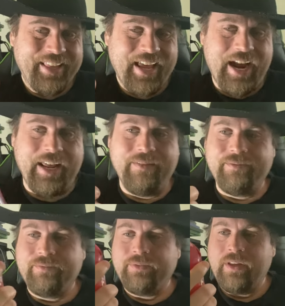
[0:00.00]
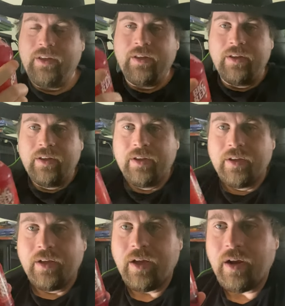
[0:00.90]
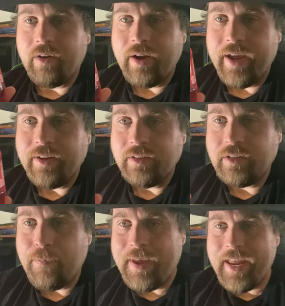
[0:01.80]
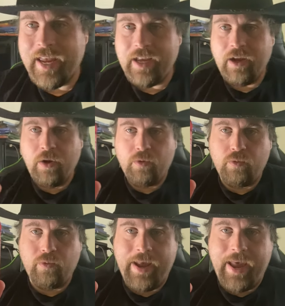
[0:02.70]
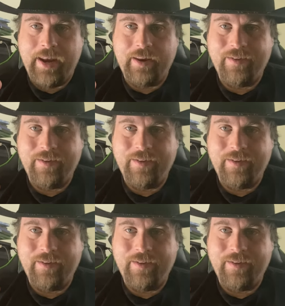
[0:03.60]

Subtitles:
Got it. All right, Big Red.